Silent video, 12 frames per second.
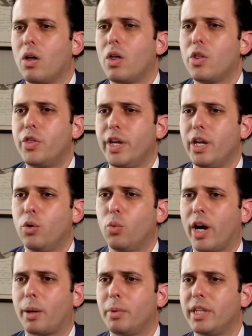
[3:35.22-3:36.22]
The
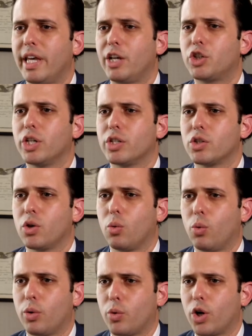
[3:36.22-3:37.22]
recommendations
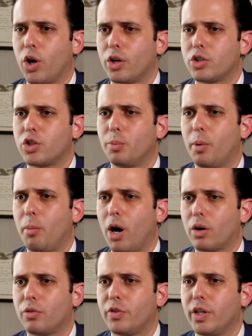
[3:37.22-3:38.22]
with regards to
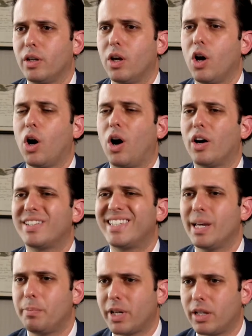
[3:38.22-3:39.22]
mammography are
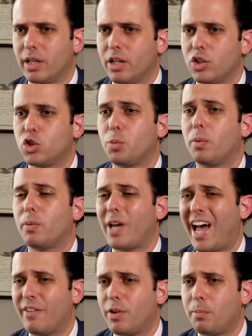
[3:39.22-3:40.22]
typically to
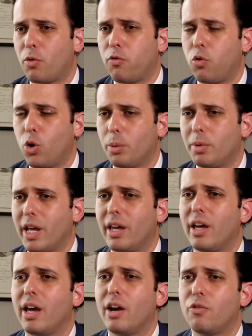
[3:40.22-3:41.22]
have it performed
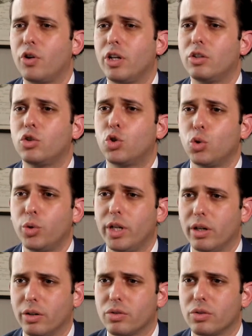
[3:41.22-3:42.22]
every 2
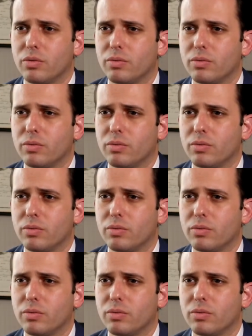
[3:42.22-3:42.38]
years.